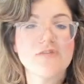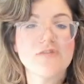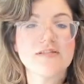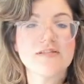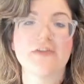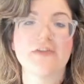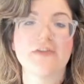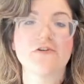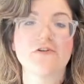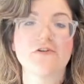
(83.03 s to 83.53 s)

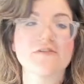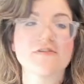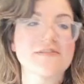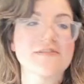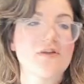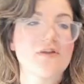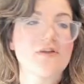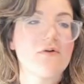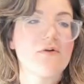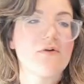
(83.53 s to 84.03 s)
here,
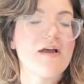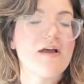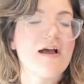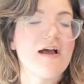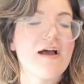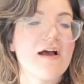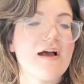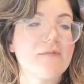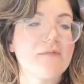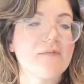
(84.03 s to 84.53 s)
so
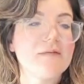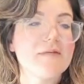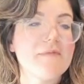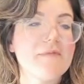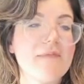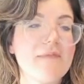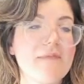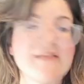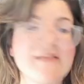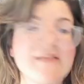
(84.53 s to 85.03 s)
I'm going to be
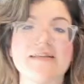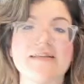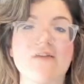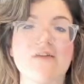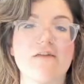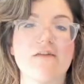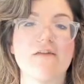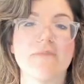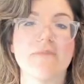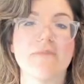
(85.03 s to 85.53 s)
painting a
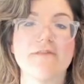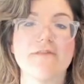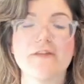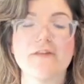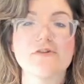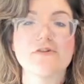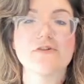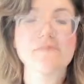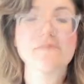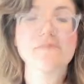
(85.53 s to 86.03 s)
lot of minifigures, but